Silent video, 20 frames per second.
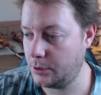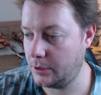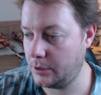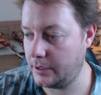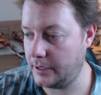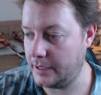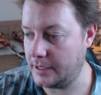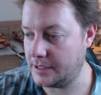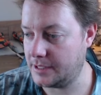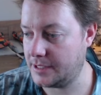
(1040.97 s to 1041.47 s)

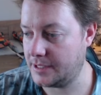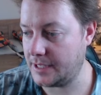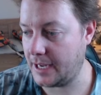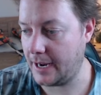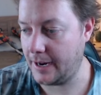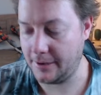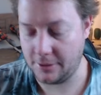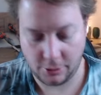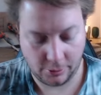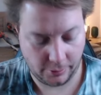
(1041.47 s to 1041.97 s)

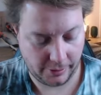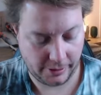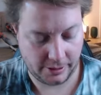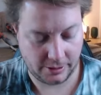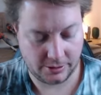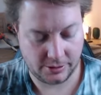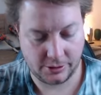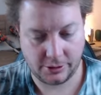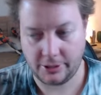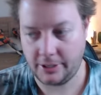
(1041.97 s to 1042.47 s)
insane, I
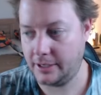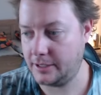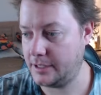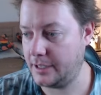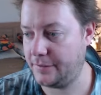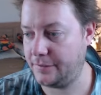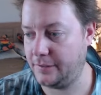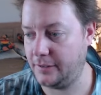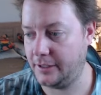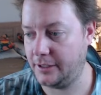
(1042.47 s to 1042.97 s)
reckon. So yeah,
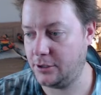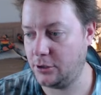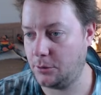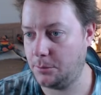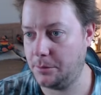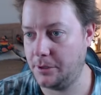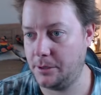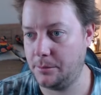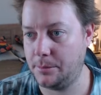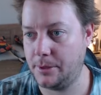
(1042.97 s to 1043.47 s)
definitely
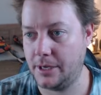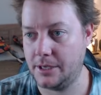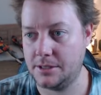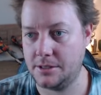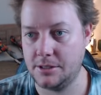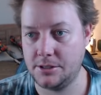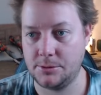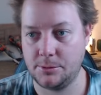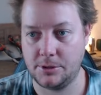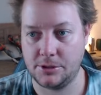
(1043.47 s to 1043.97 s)
copy and paste
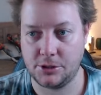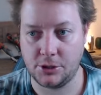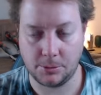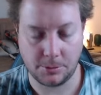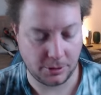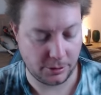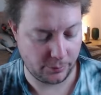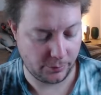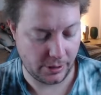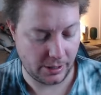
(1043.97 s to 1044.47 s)
this one. So I'm
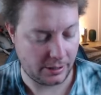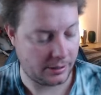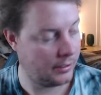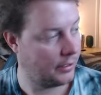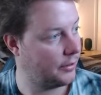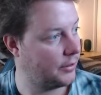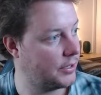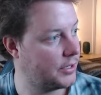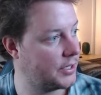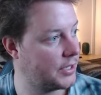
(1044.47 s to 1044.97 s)
going to run
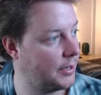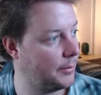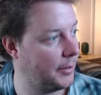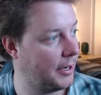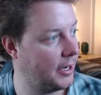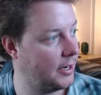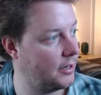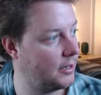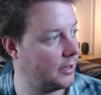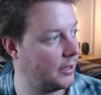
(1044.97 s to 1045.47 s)
this
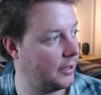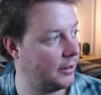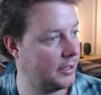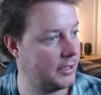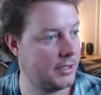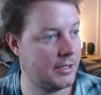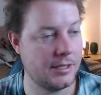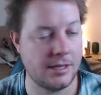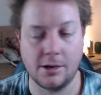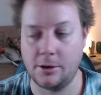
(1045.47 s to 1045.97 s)
command, and
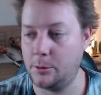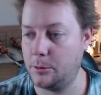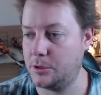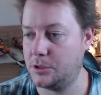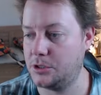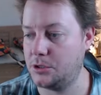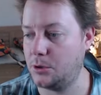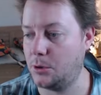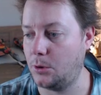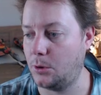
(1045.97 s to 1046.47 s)
this is going to
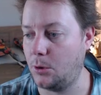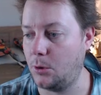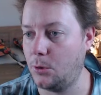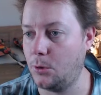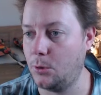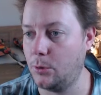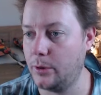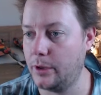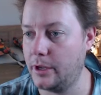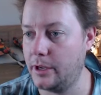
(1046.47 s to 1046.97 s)
install
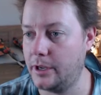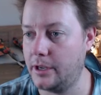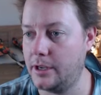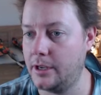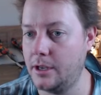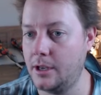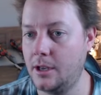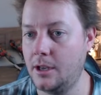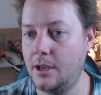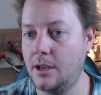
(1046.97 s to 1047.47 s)
all
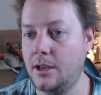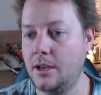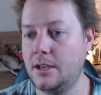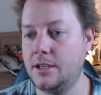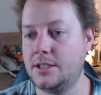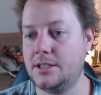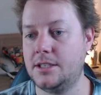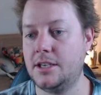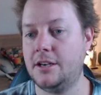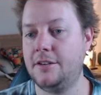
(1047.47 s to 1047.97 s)
the
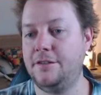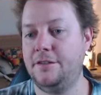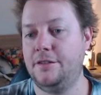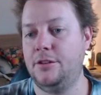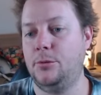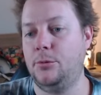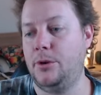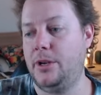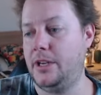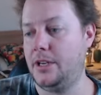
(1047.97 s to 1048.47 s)
stuff
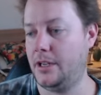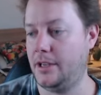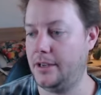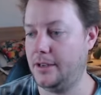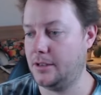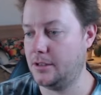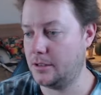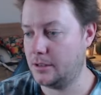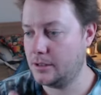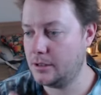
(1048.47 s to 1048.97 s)
that we
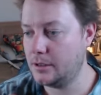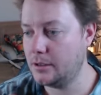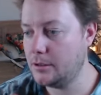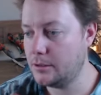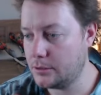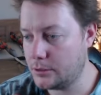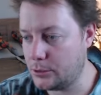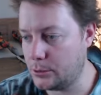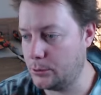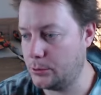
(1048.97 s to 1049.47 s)
need
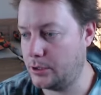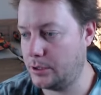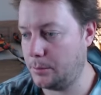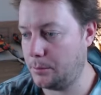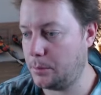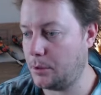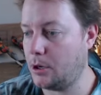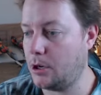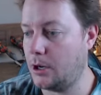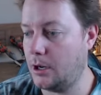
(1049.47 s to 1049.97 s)
to
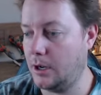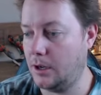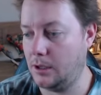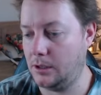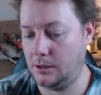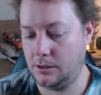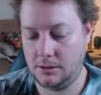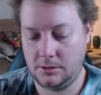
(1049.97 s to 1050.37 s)
compile